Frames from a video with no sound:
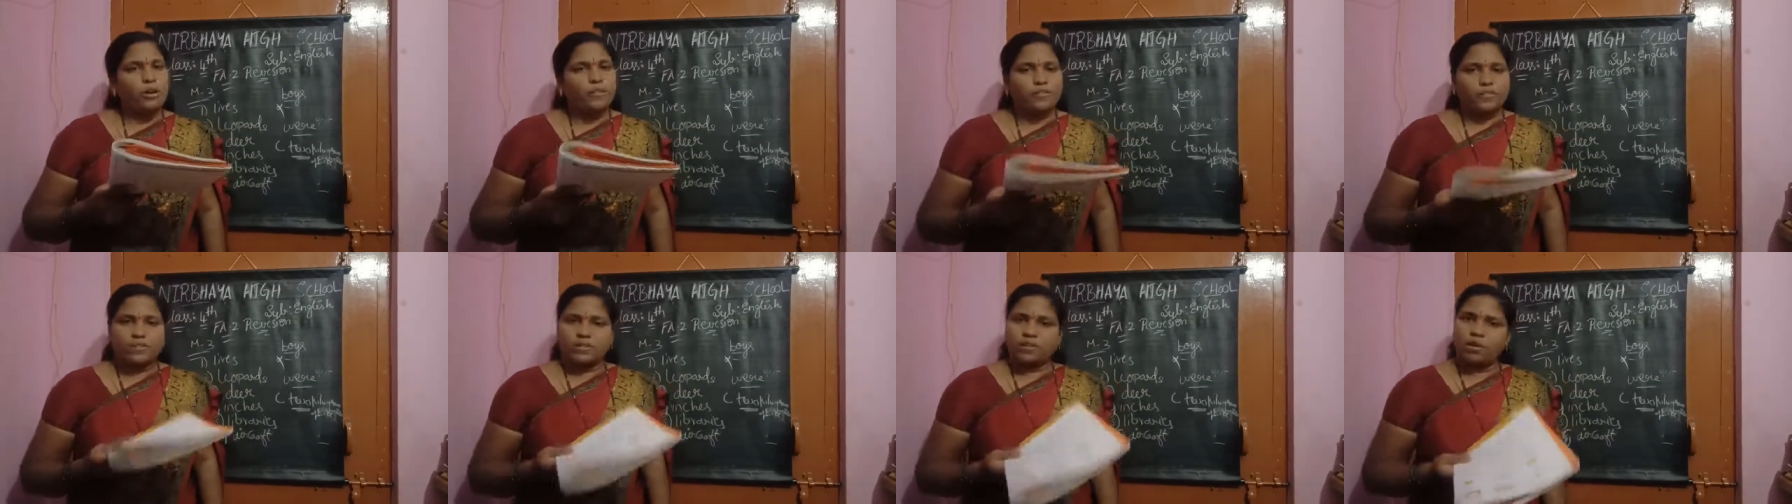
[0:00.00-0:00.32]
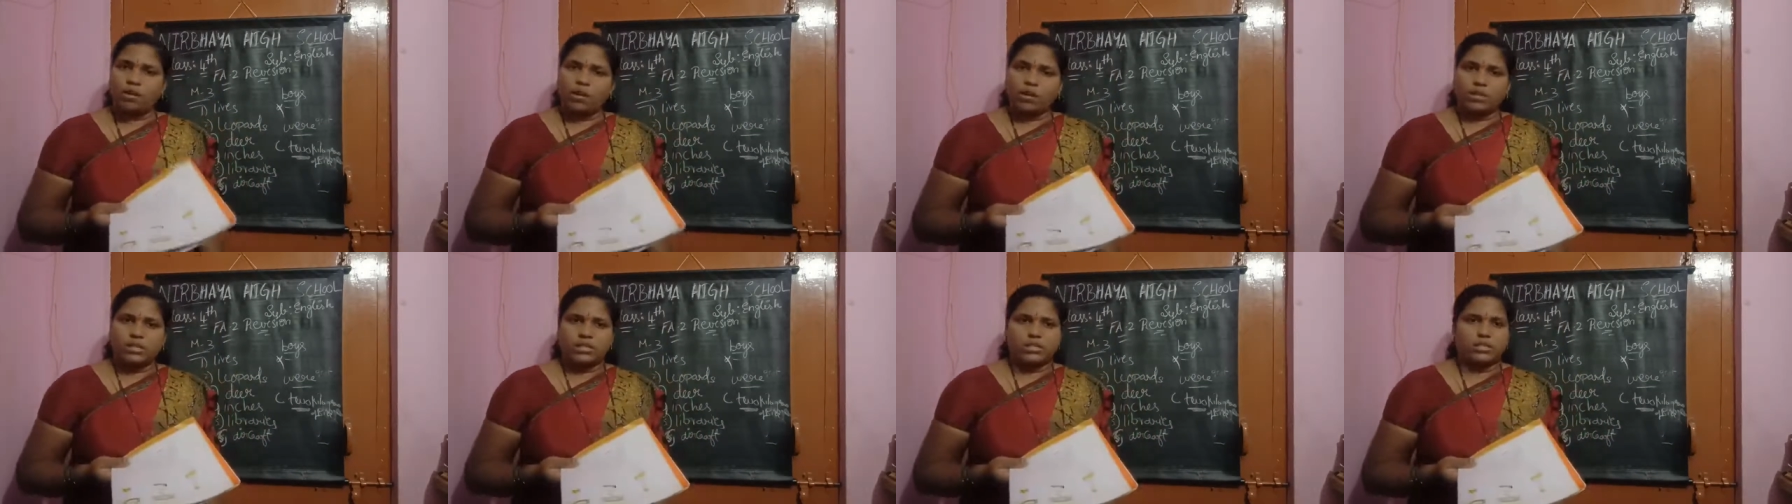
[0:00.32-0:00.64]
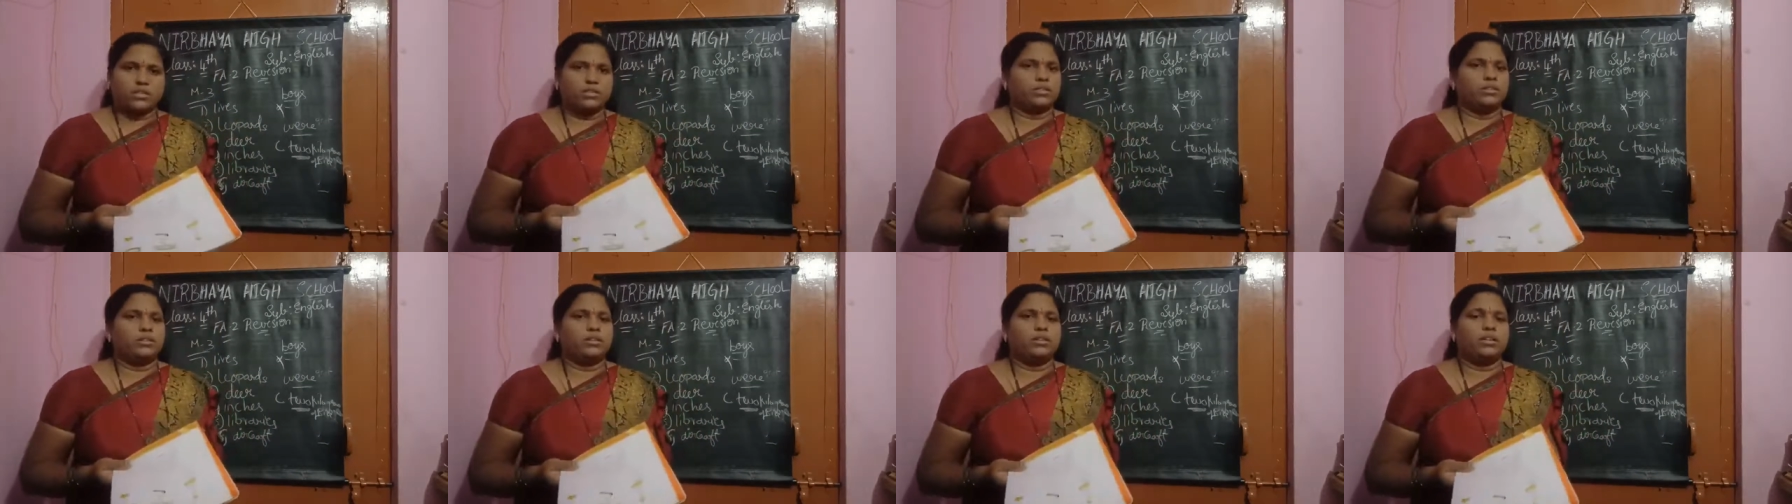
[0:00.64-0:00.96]
salt
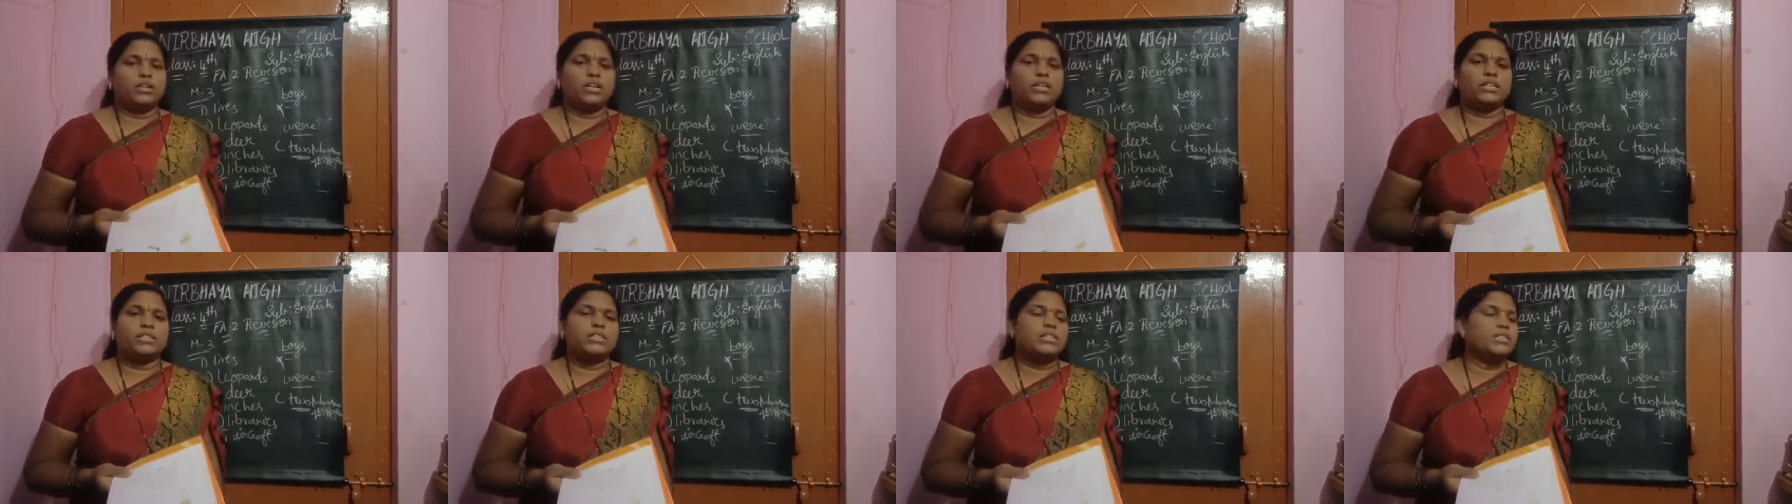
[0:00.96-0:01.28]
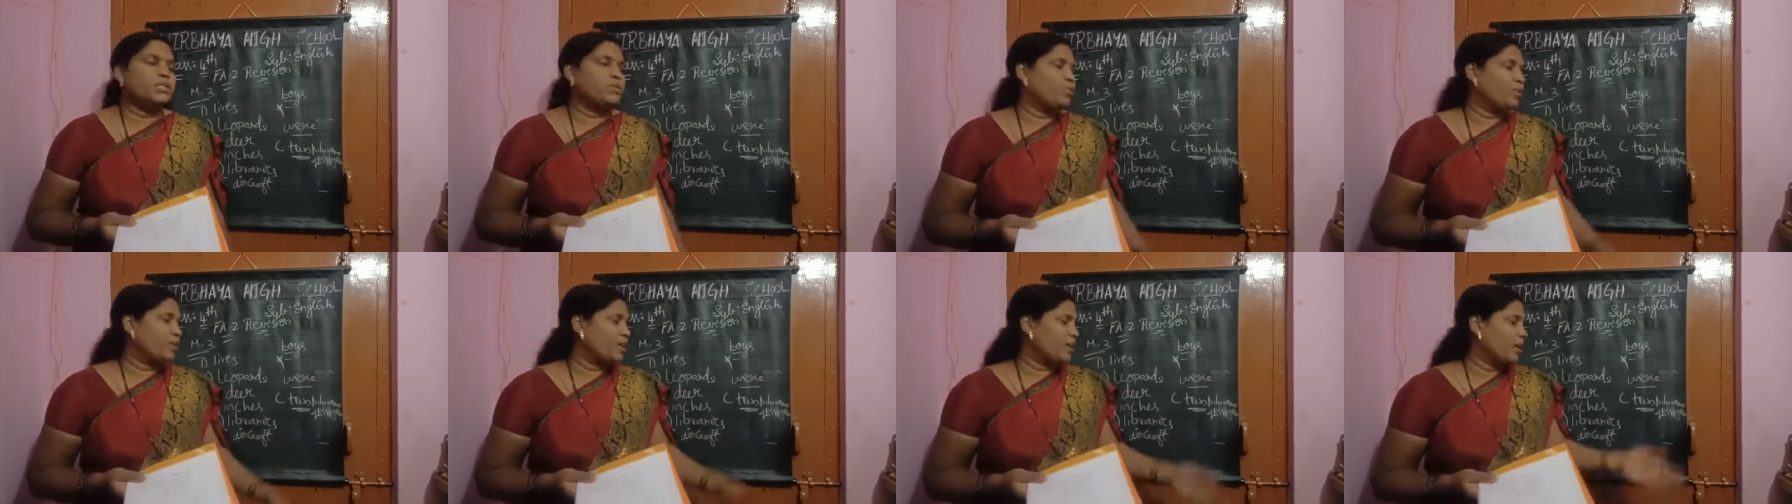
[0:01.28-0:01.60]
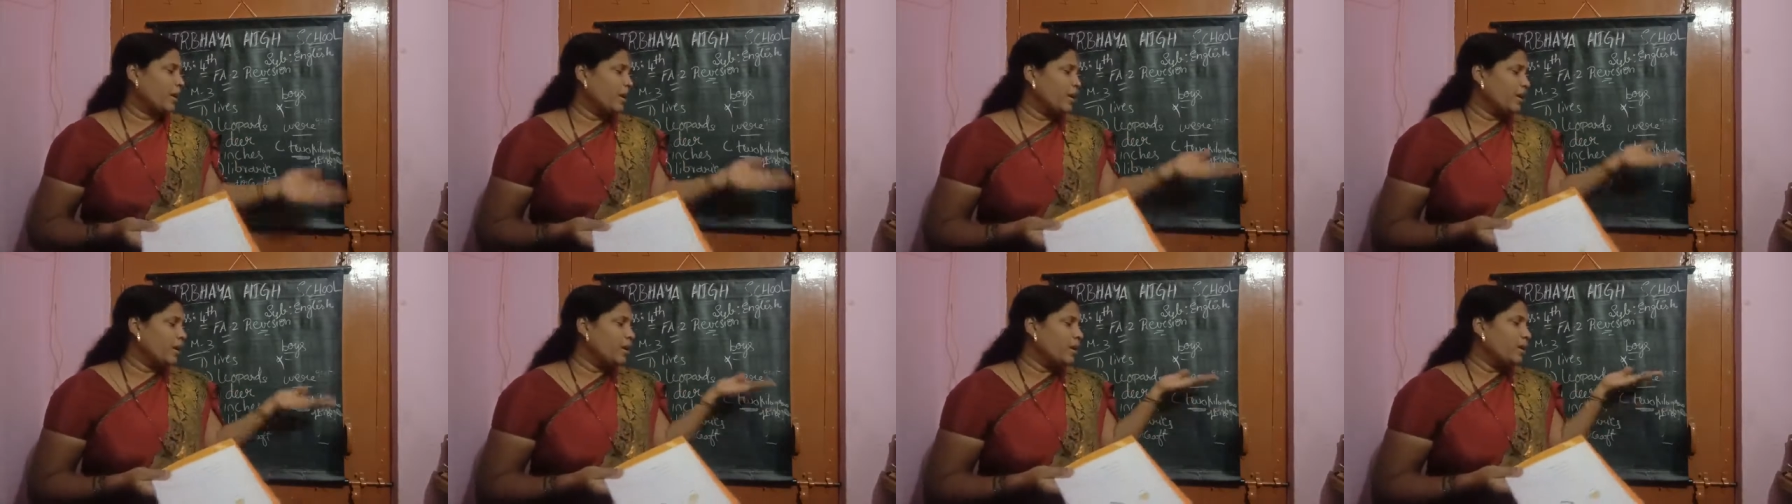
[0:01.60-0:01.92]
like this we
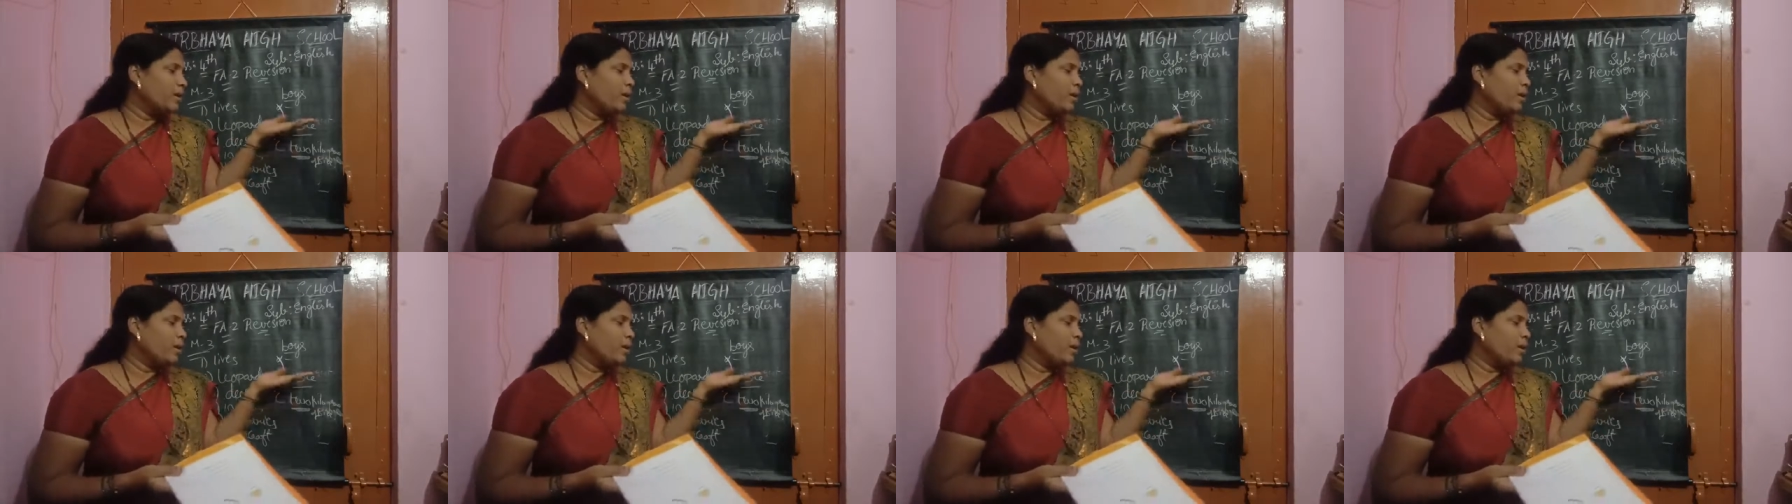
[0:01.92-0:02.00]
can